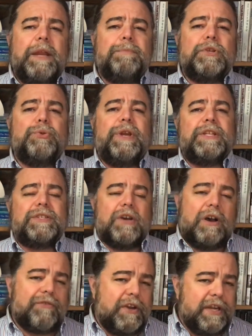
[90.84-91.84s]
between
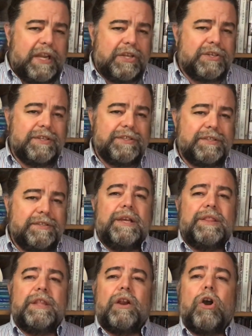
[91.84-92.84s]
sovereign nations.
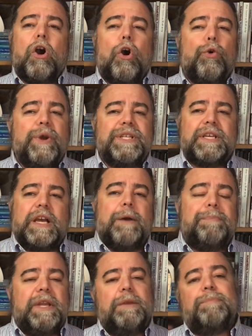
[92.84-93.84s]
They're always
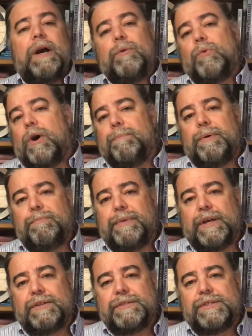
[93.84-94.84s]
accompanied by wampum
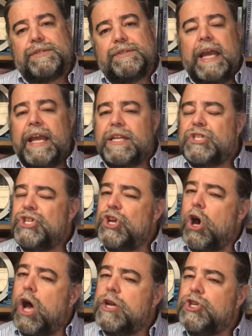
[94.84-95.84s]
belts. It's
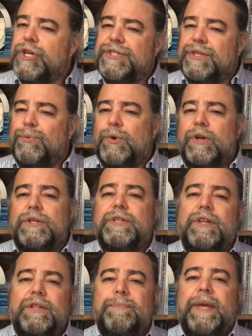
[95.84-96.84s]
not just the words
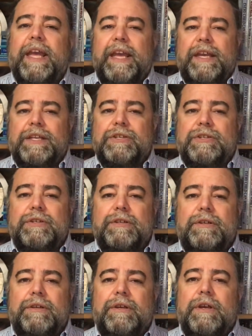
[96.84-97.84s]
on the page,
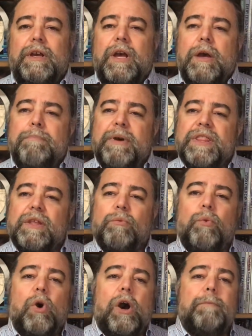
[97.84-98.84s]
but the
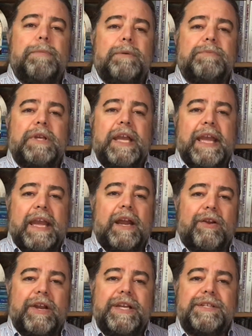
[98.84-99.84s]
wampum
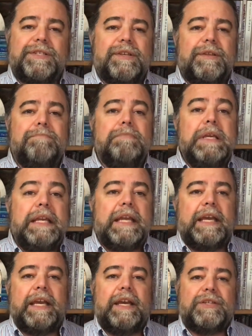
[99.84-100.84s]
carries
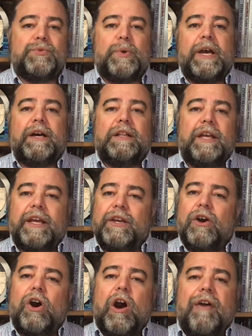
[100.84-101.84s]
meaning as well, and
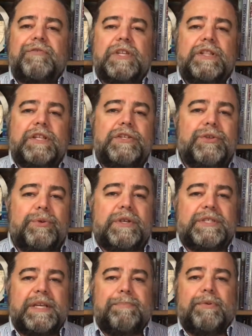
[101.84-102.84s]
often the two are
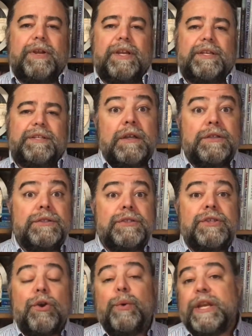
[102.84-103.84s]
separated.
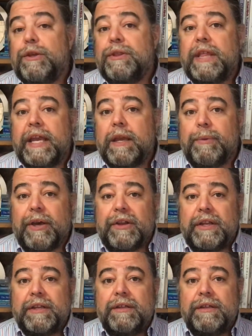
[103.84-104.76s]
So when you think about it,